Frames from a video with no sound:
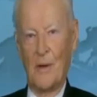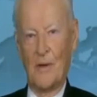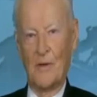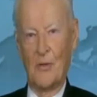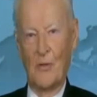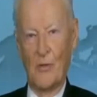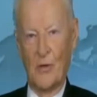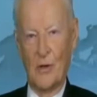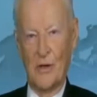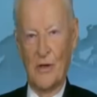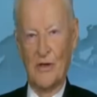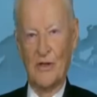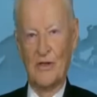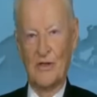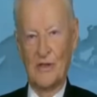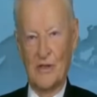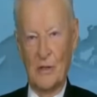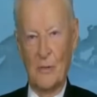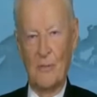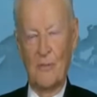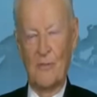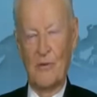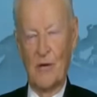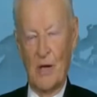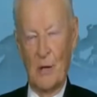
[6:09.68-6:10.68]
but
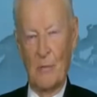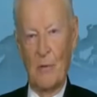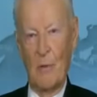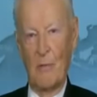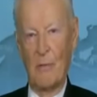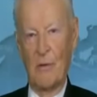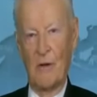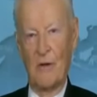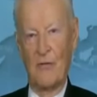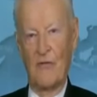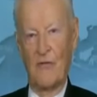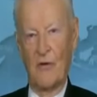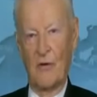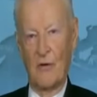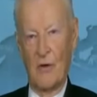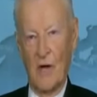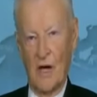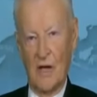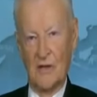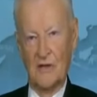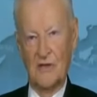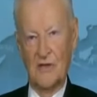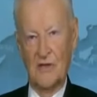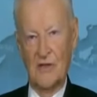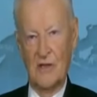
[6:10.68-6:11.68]
worse probably for
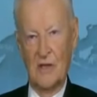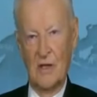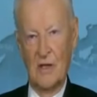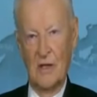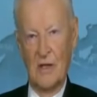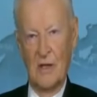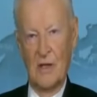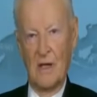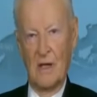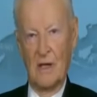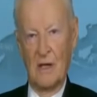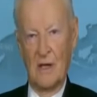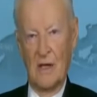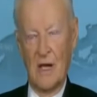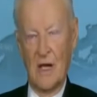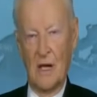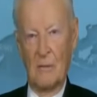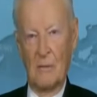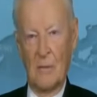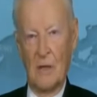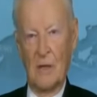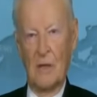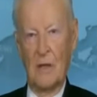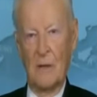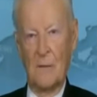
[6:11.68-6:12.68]
us,
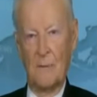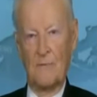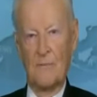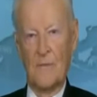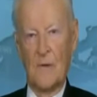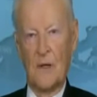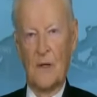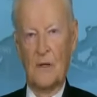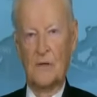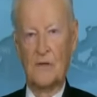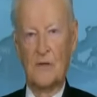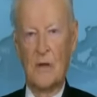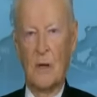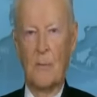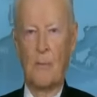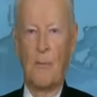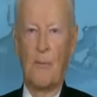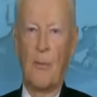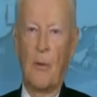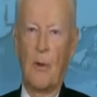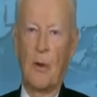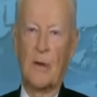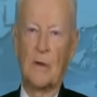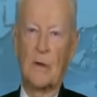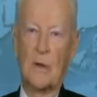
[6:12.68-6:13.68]
namely
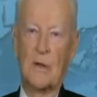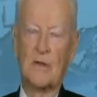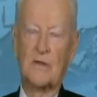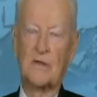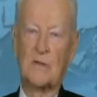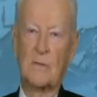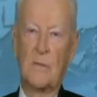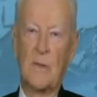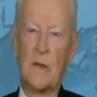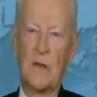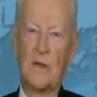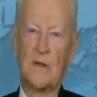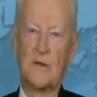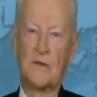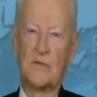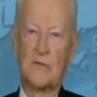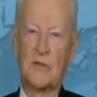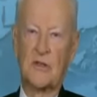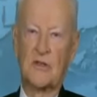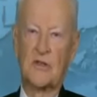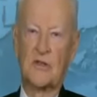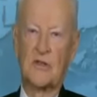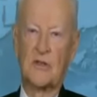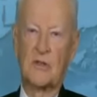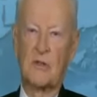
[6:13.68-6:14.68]
some pointless
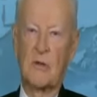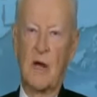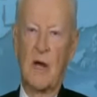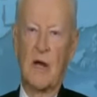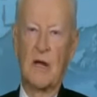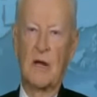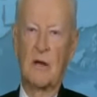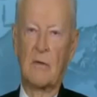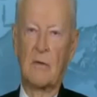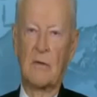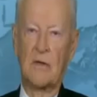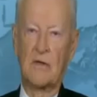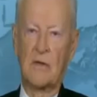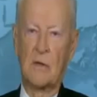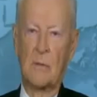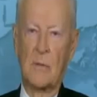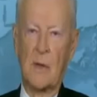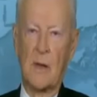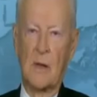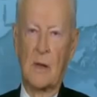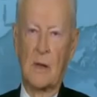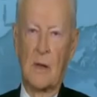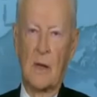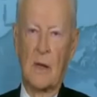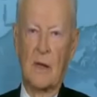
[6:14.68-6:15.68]
military strike which
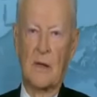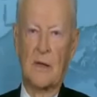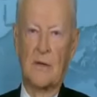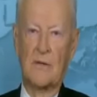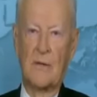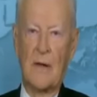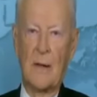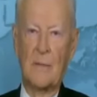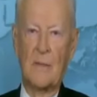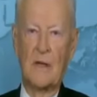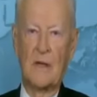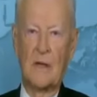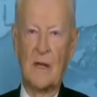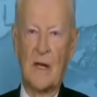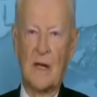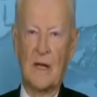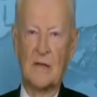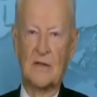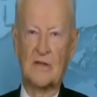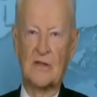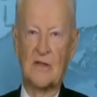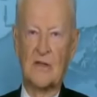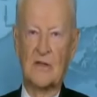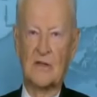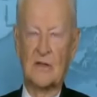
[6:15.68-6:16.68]
merely
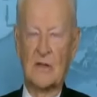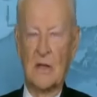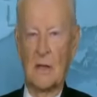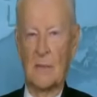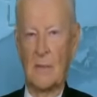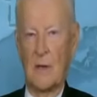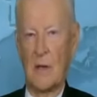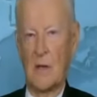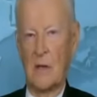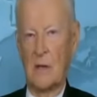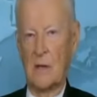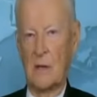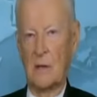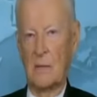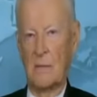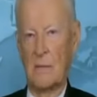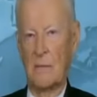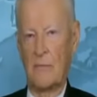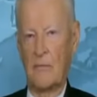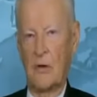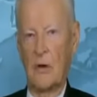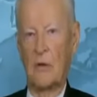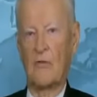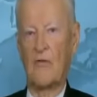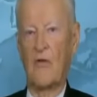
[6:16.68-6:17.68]
dramatizes
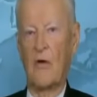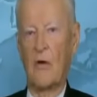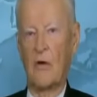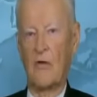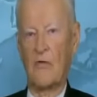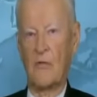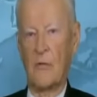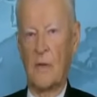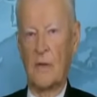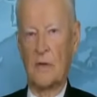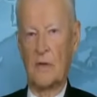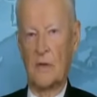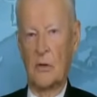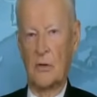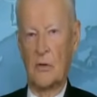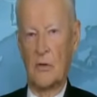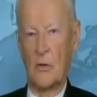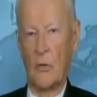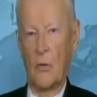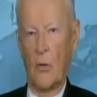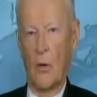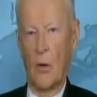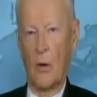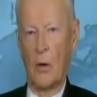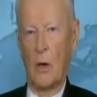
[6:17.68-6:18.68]
American involvement in
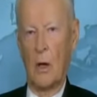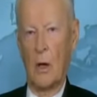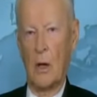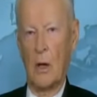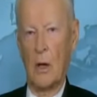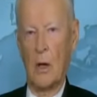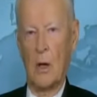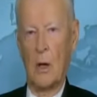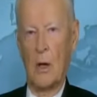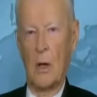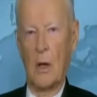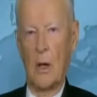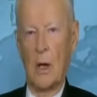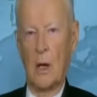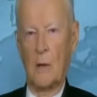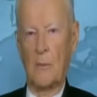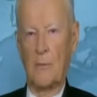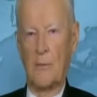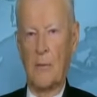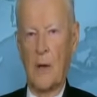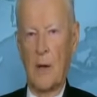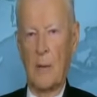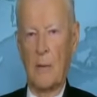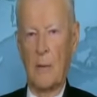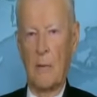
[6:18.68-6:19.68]
the war,
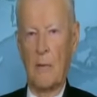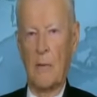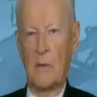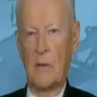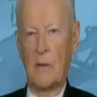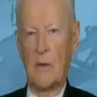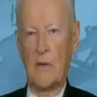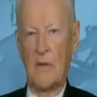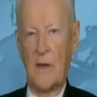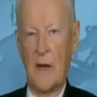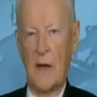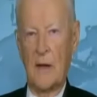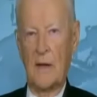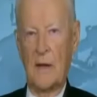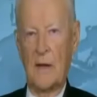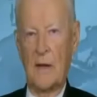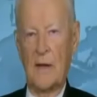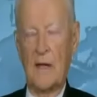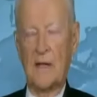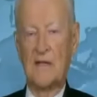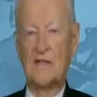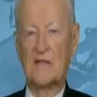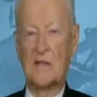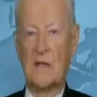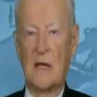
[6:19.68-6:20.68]
and probably then
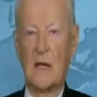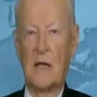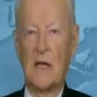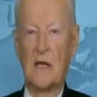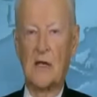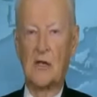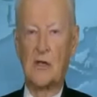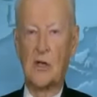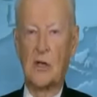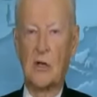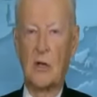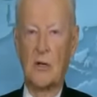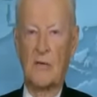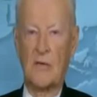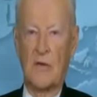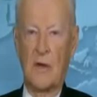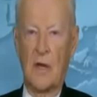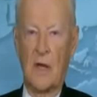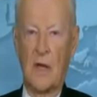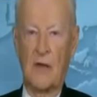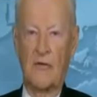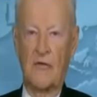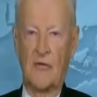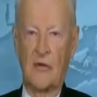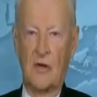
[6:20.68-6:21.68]
an escalation of
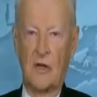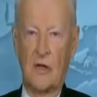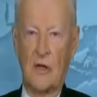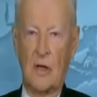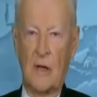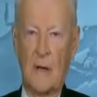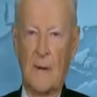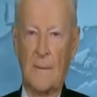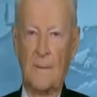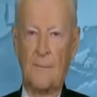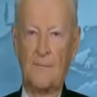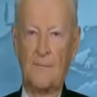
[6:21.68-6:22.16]
the effort.